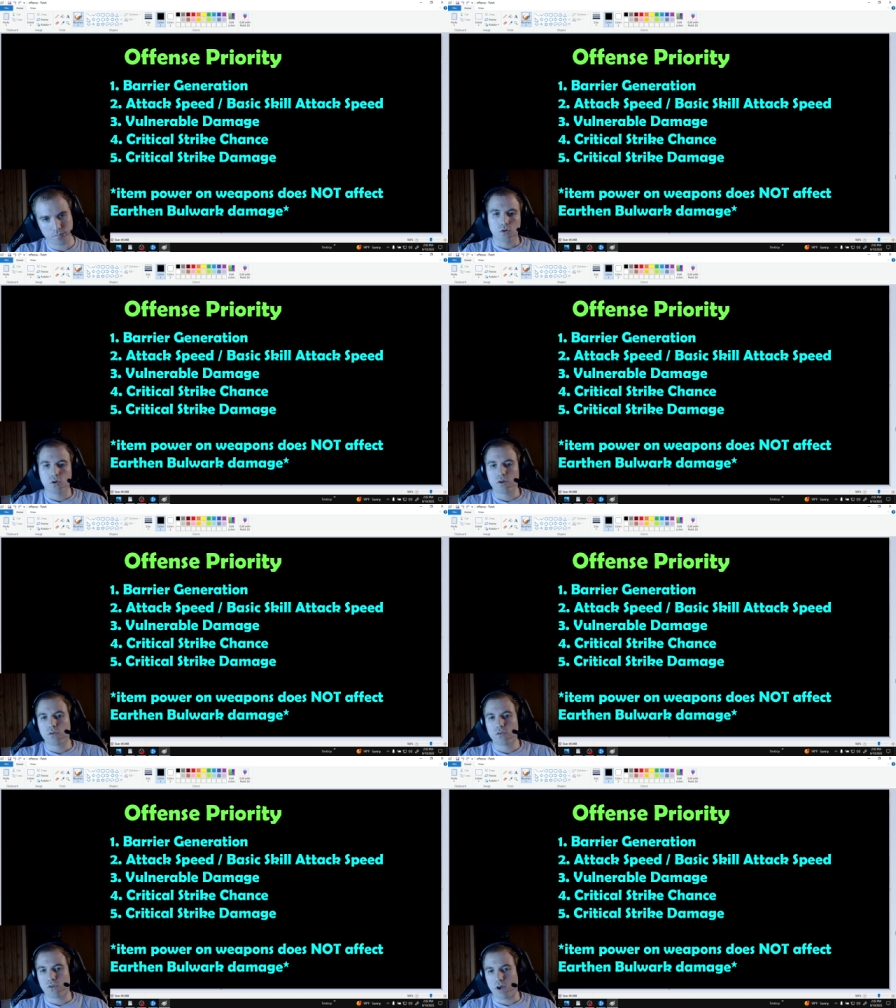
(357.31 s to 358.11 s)

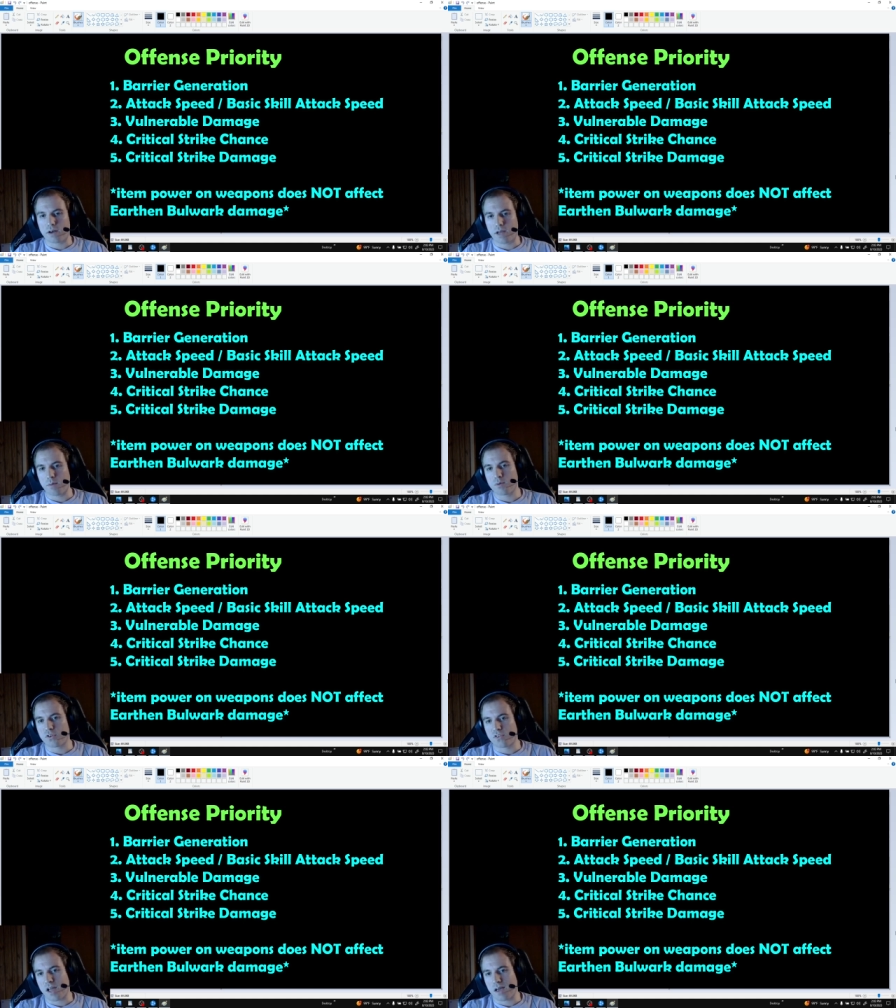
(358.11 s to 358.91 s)
Critical strike damage
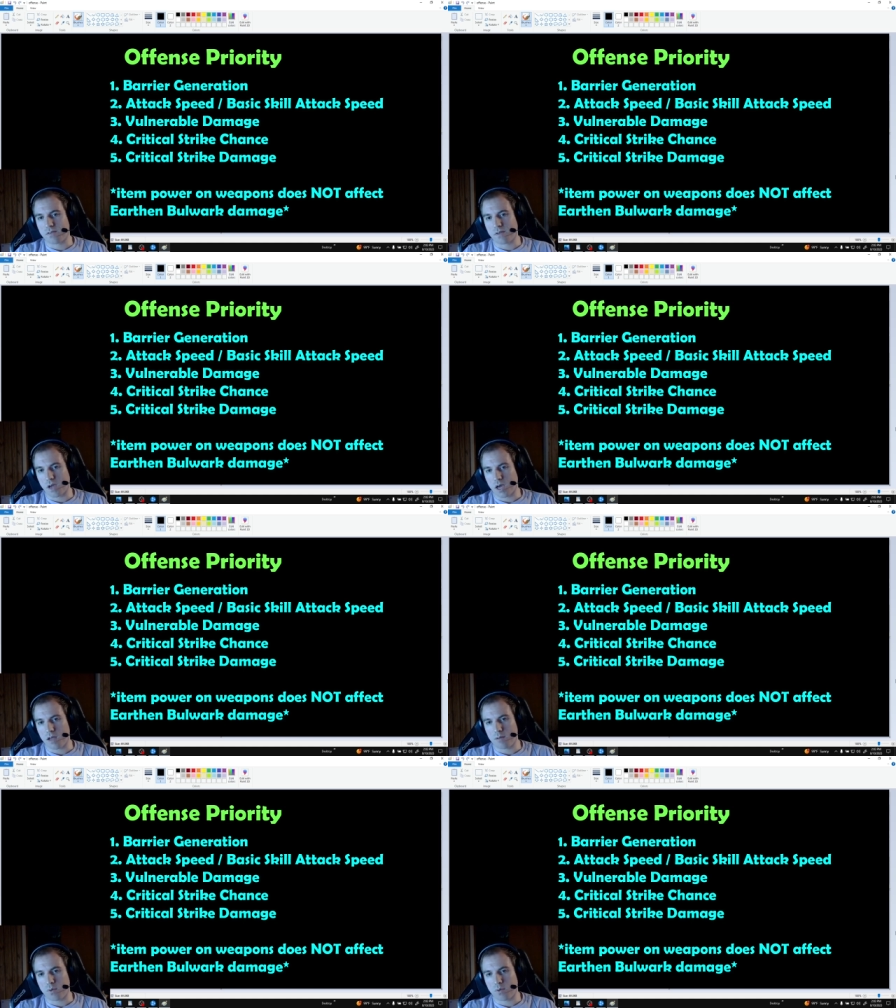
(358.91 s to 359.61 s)
is nice to get,